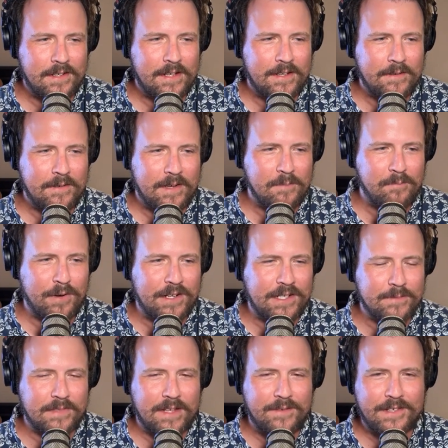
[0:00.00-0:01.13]
It can bring
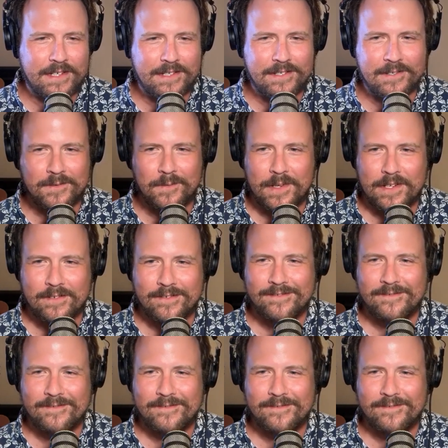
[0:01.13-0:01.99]
some levity to when